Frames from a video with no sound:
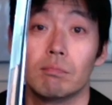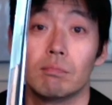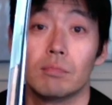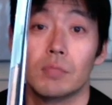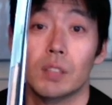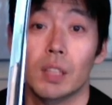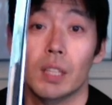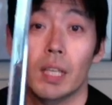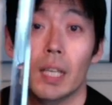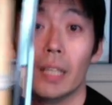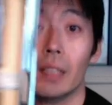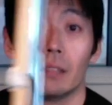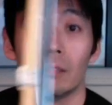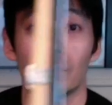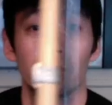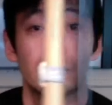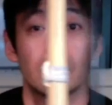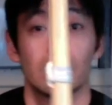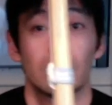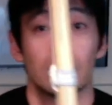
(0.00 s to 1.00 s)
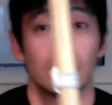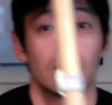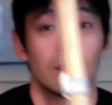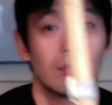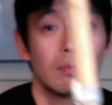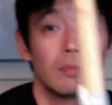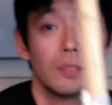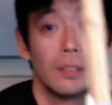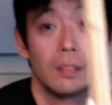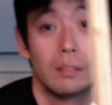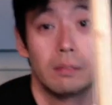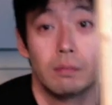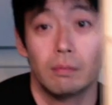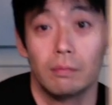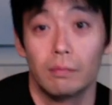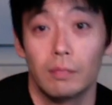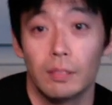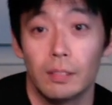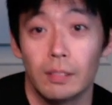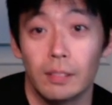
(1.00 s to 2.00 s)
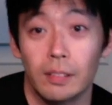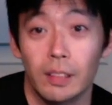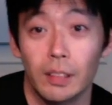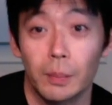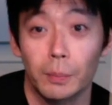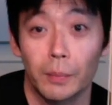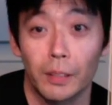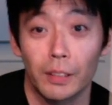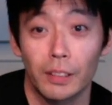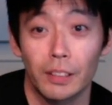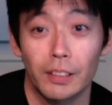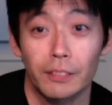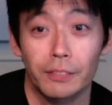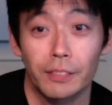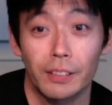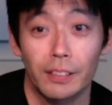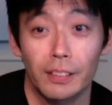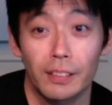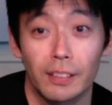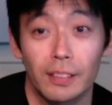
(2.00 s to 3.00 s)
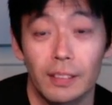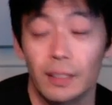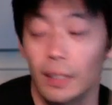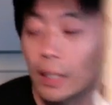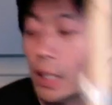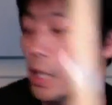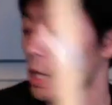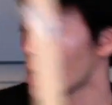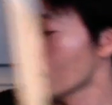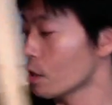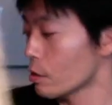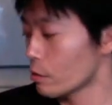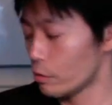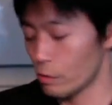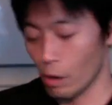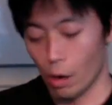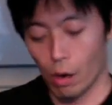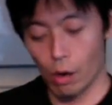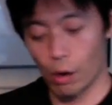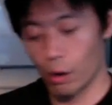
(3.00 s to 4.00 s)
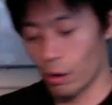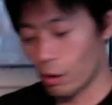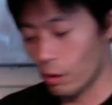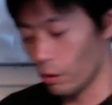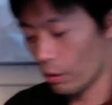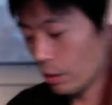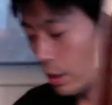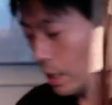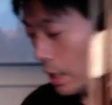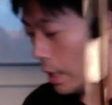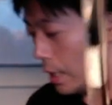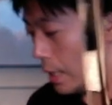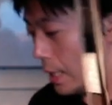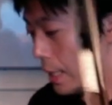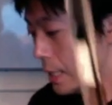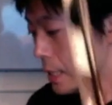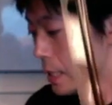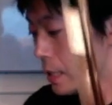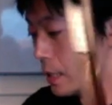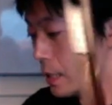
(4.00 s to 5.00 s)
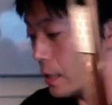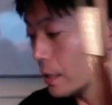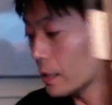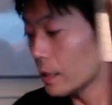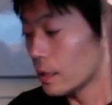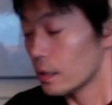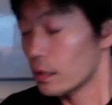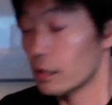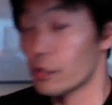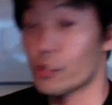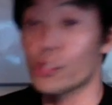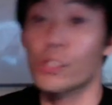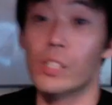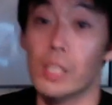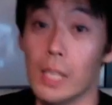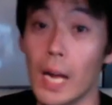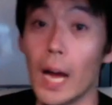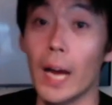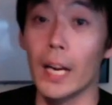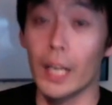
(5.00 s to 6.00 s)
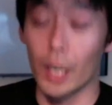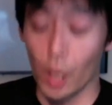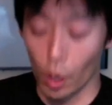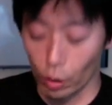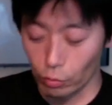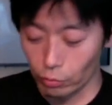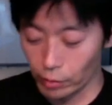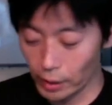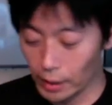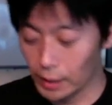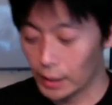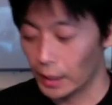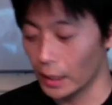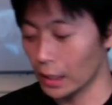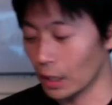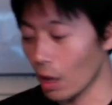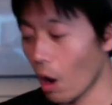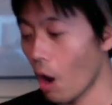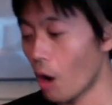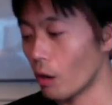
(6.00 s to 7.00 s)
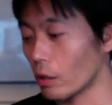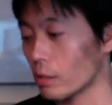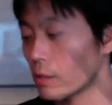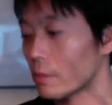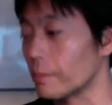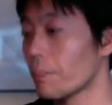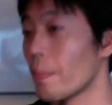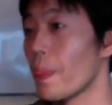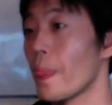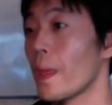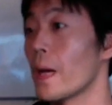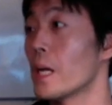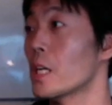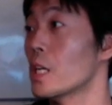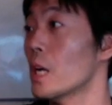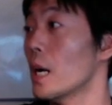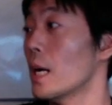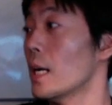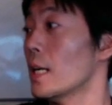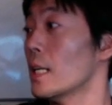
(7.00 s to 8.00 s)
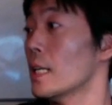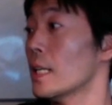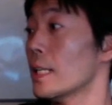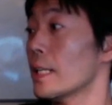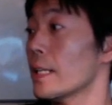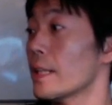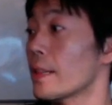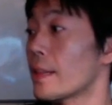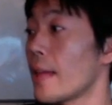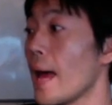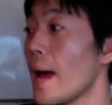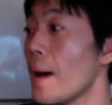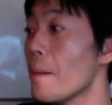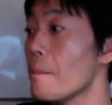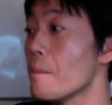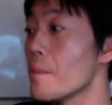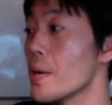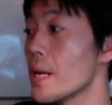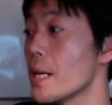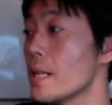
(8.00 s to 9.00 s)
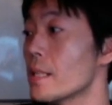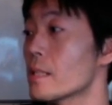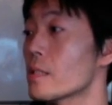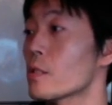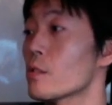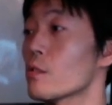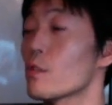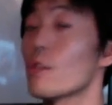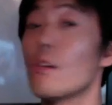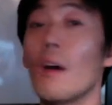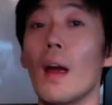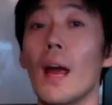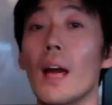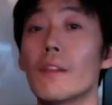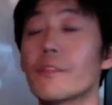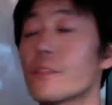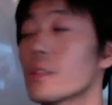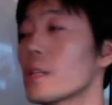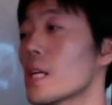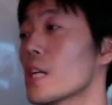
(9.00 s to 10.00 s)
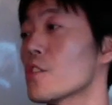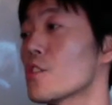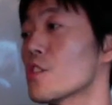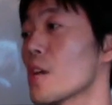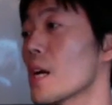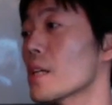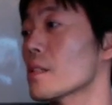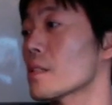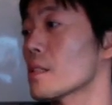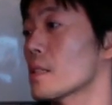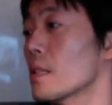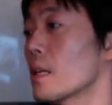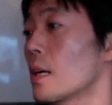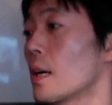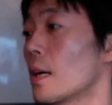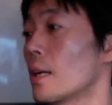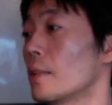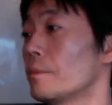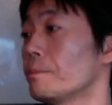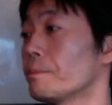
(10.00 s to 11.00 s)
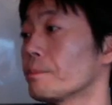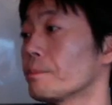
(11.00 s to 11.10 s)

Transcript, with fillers: Okay this much difference. So Shinai got really long. It, that means you have to adjust the